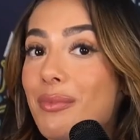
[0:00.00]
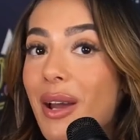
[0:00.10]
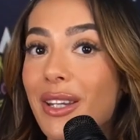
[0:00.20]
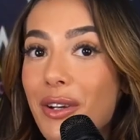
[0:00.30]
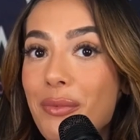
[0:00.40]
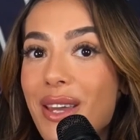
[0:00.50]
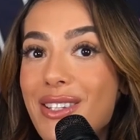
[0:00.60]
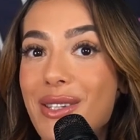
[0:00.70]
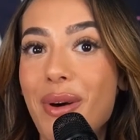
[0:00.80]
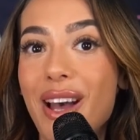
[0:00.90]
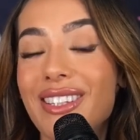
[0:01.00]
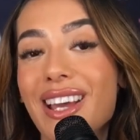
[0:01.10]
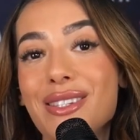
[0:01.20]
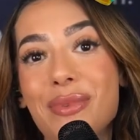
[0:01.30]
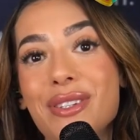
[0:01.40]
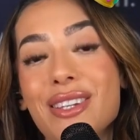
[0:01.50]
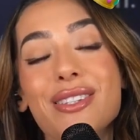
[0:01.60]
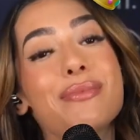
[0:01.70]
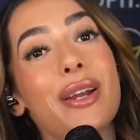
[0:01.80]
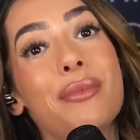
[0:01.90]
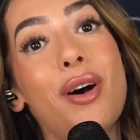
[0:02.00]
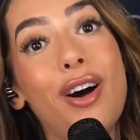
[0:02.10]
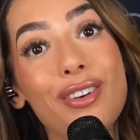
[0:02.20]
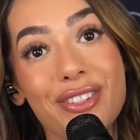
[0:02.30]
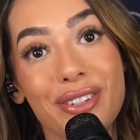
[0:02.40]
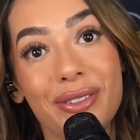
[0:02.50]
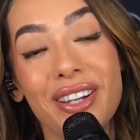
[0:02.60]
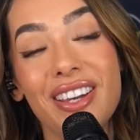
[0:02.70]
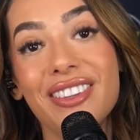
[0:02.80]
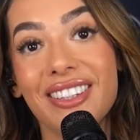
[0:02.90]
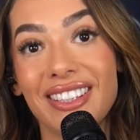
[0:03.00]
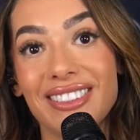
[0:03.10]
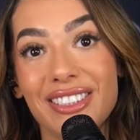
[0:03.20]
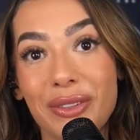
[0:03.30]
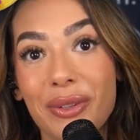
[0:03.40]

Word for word: You might know me as the podcast princess, but I'm also the LinkedIn